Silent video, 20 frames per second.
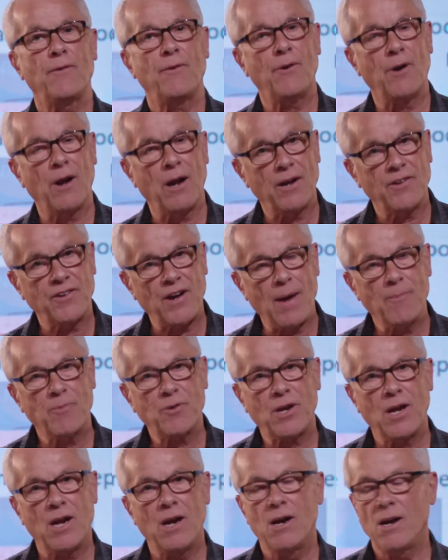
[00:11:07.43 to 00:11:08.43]
on a time
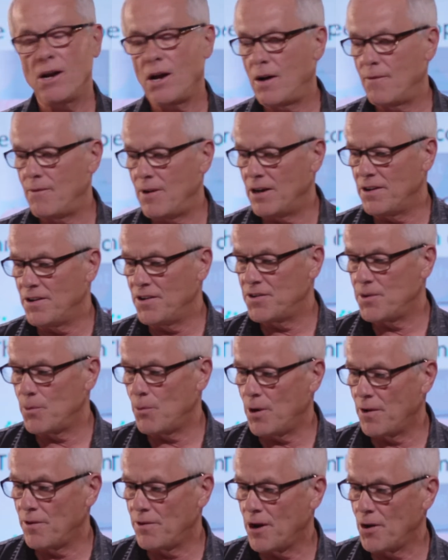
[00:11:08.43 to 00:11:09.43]
scale of at
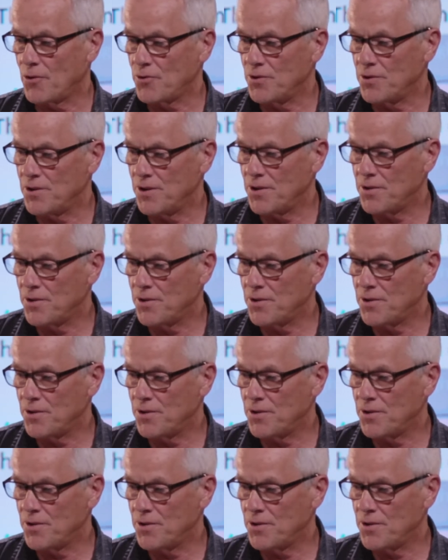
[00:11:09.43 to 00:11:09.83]
least 1,000